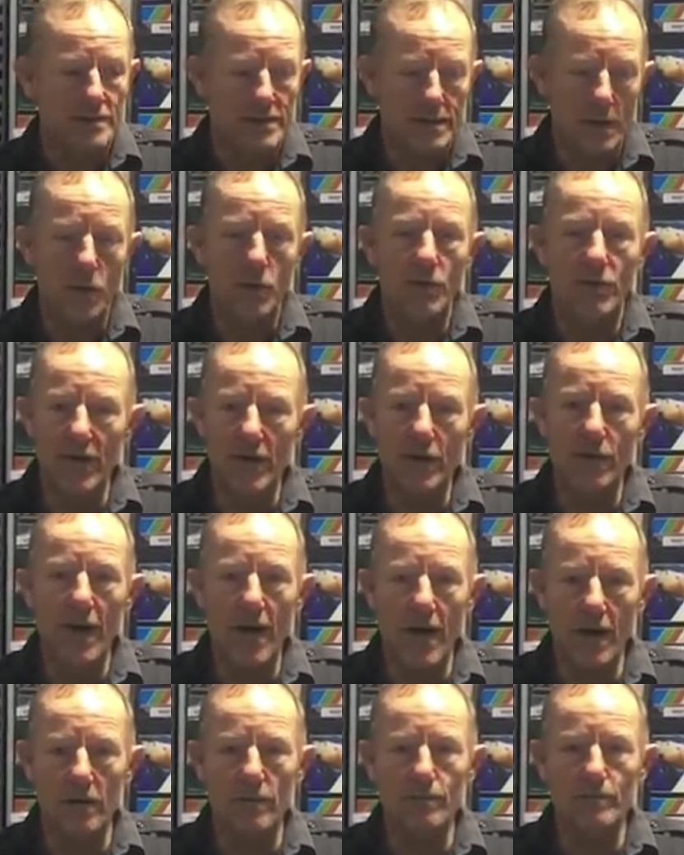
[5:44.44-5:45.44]
So there
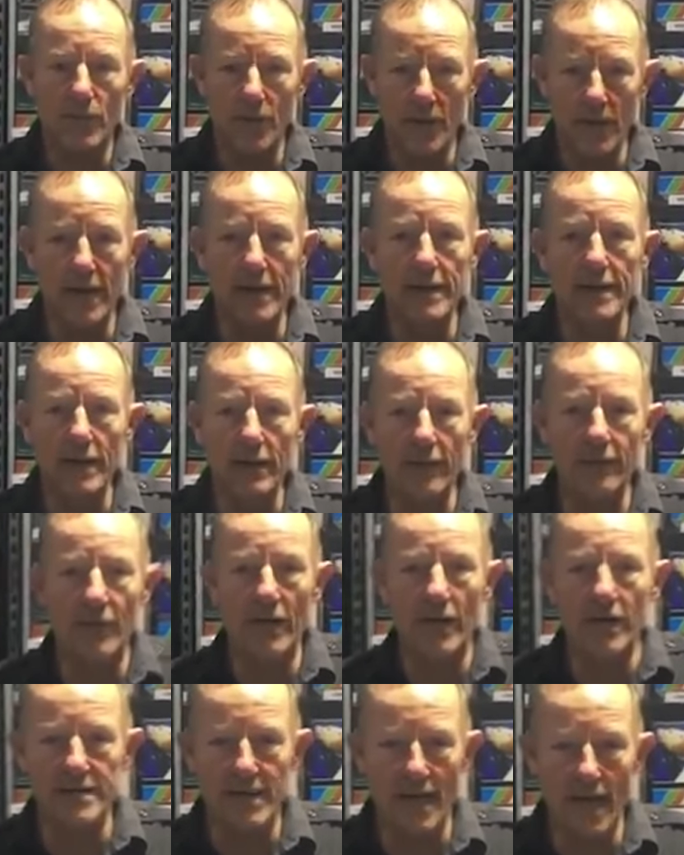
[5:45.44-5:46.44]
are plenty of
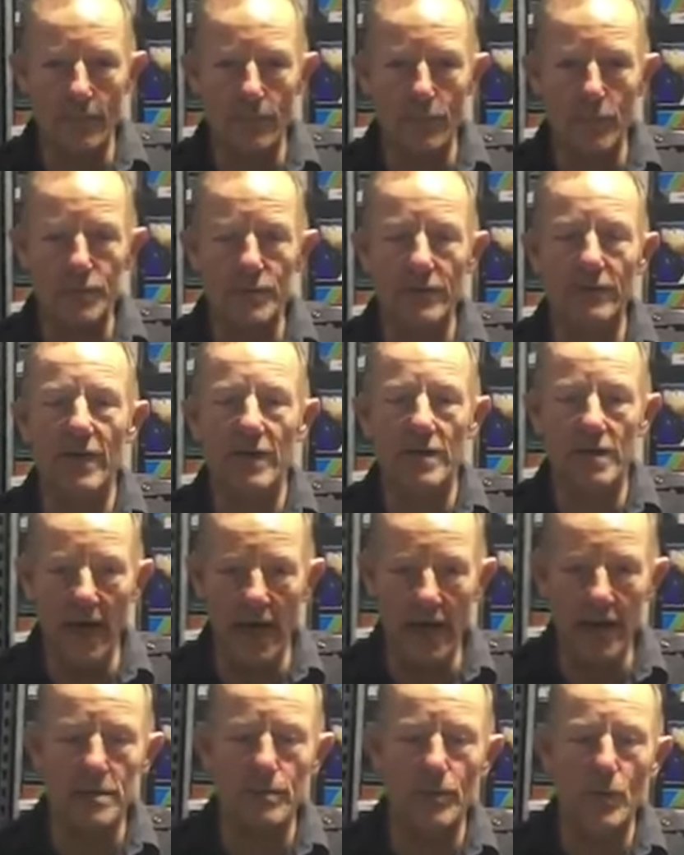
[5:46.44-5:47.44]
examples of
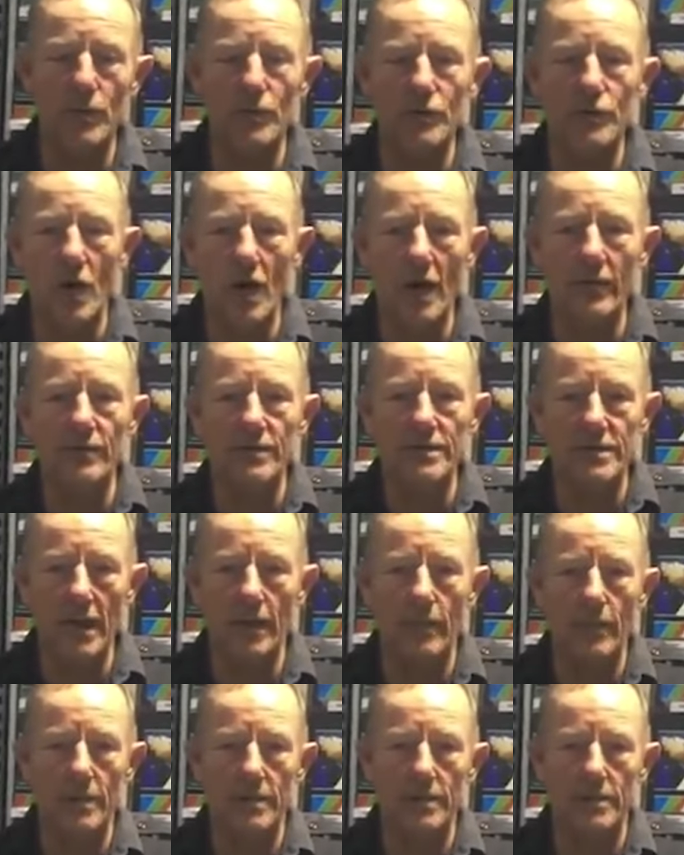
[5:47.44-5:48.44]
expert divers
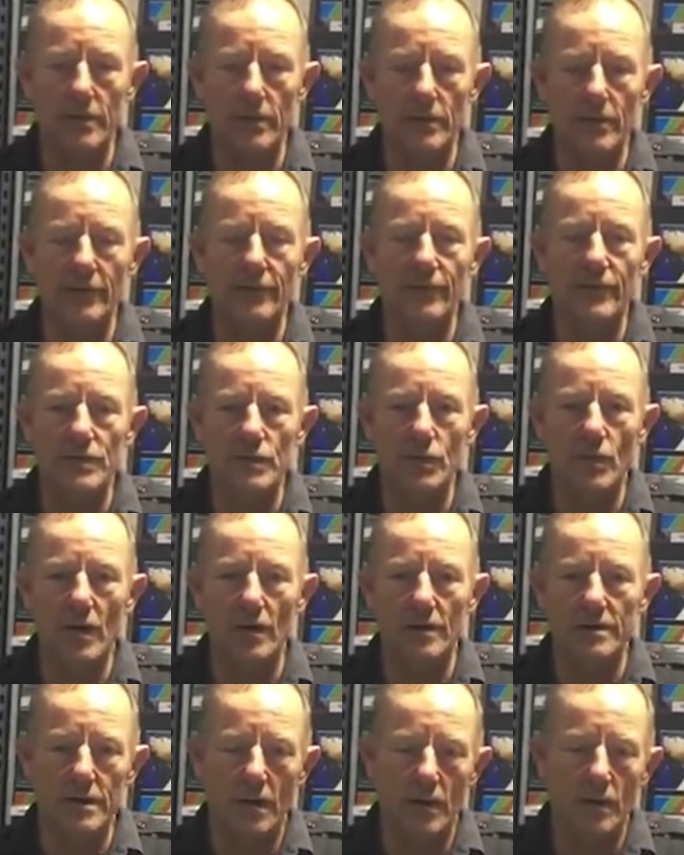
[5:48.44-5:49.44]
coming to grief as
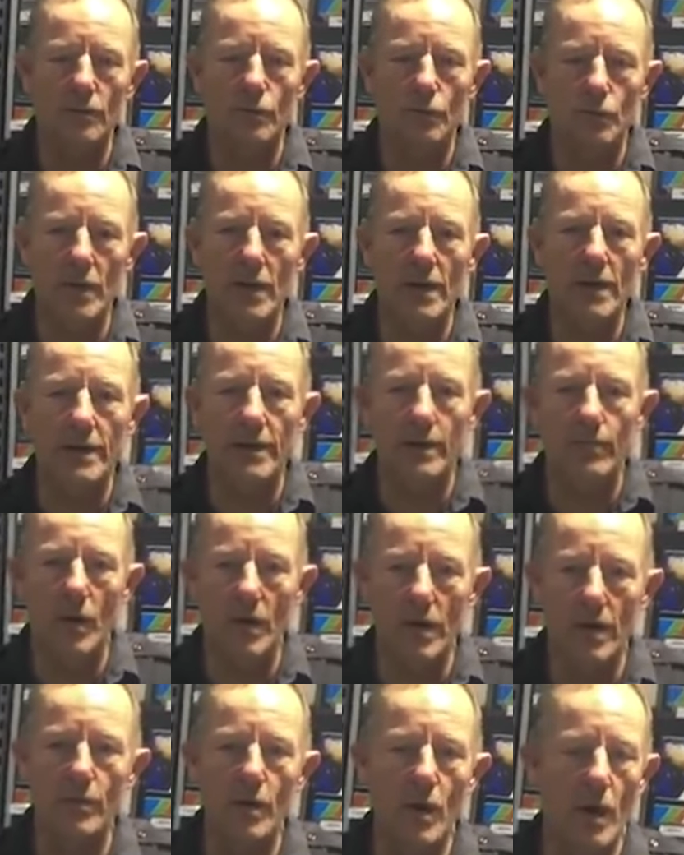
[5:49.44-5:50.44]
well. So really the
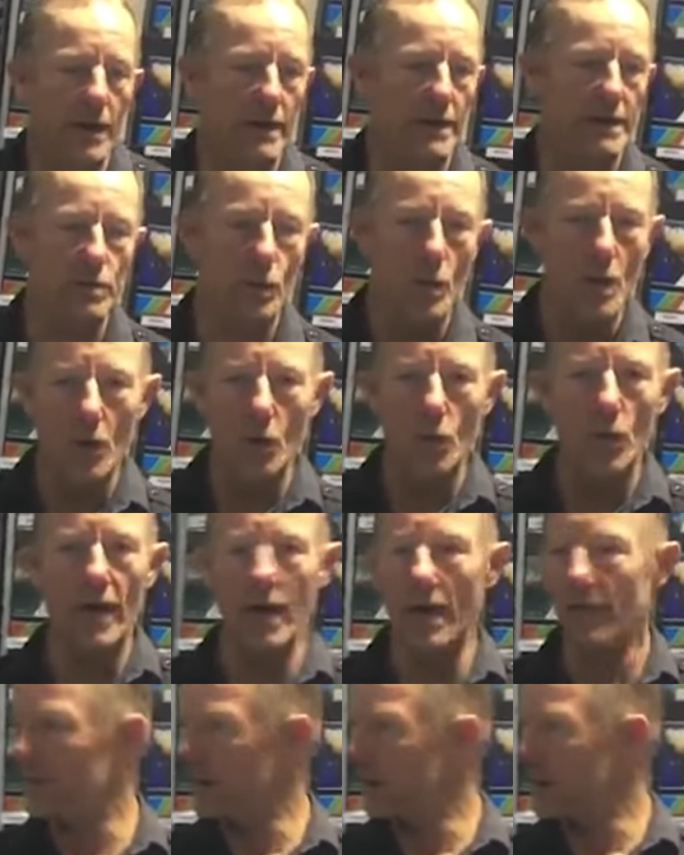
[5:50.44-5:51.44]
bottom line is we
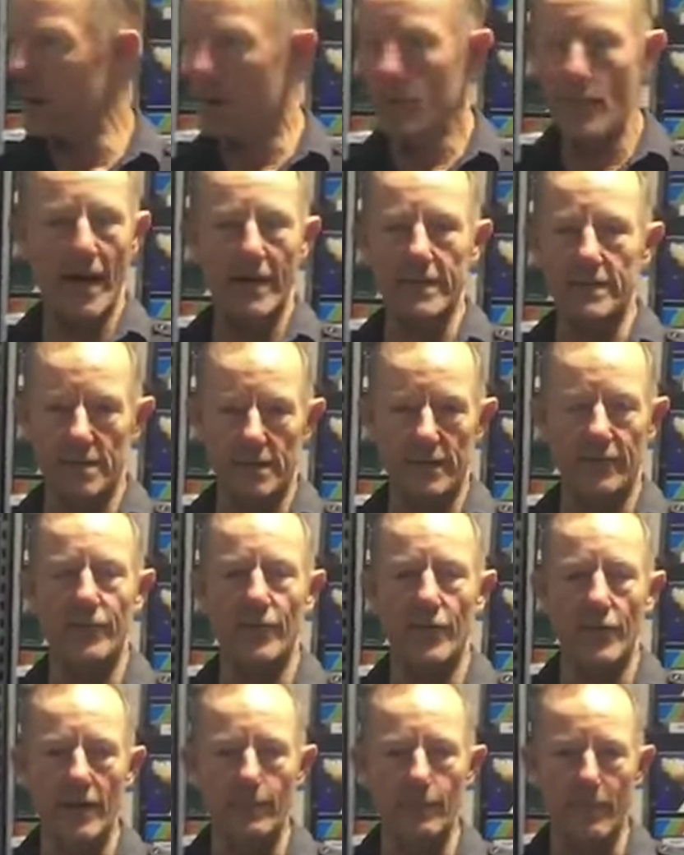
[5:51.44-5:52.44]
have to go back to the
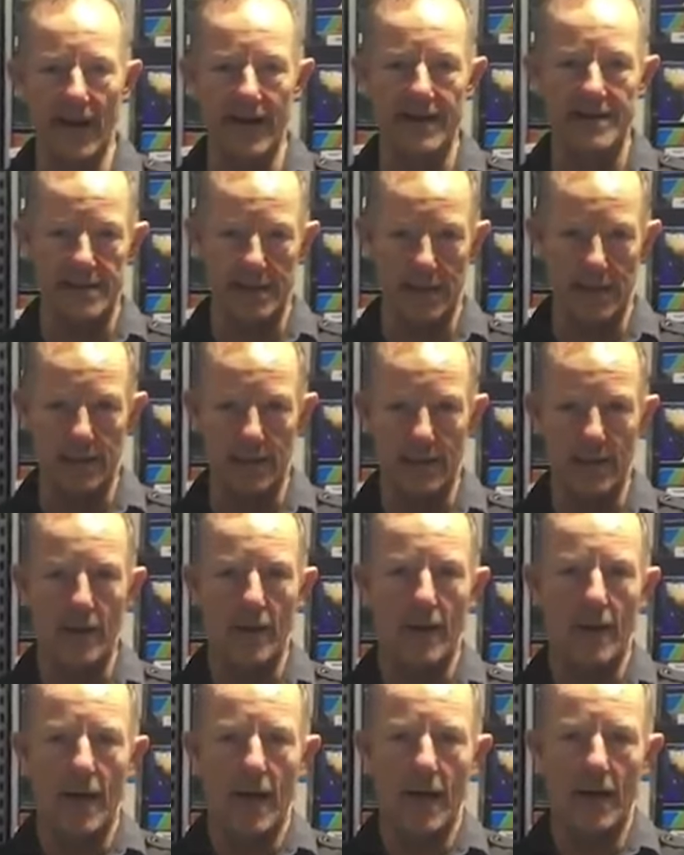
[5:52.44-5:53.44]
very basic,
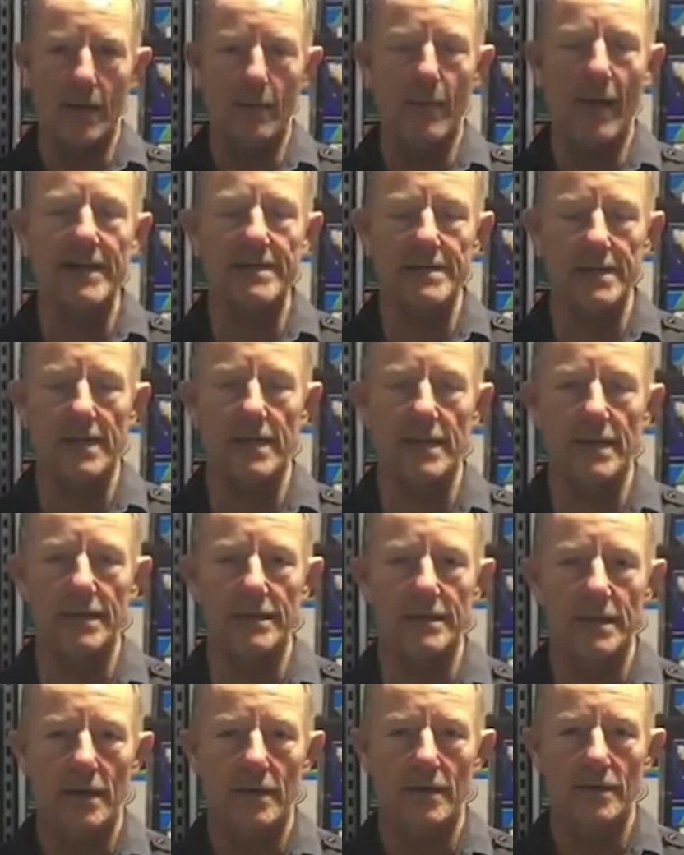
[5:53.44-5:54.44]
and the basic
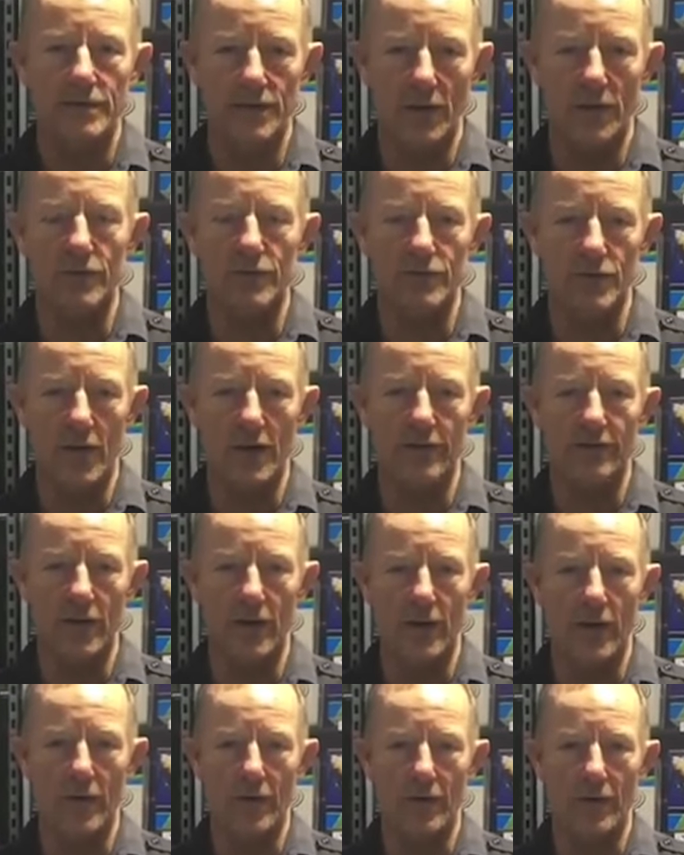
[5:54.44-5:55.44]
is don't dive
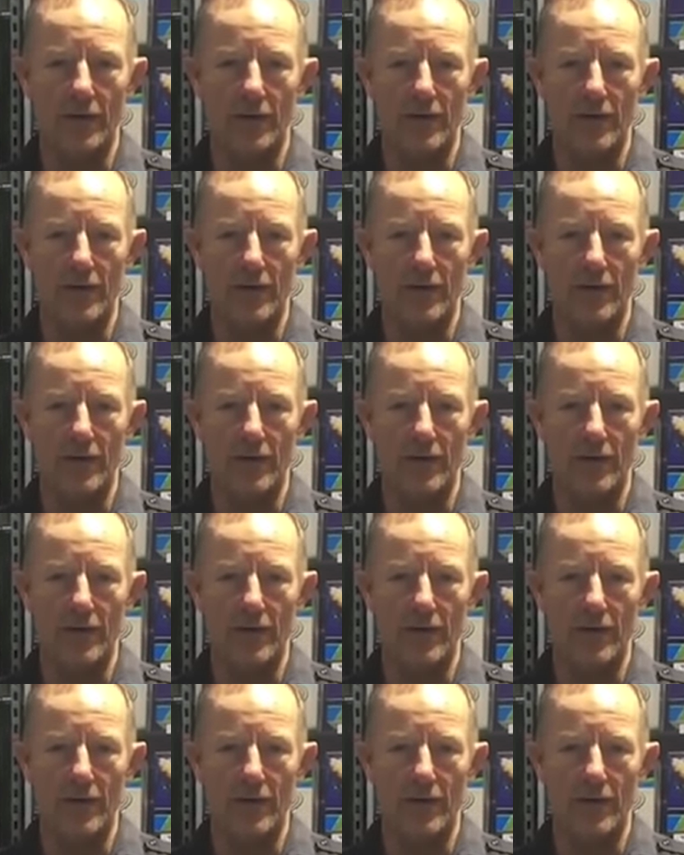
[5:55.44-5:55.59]
alone.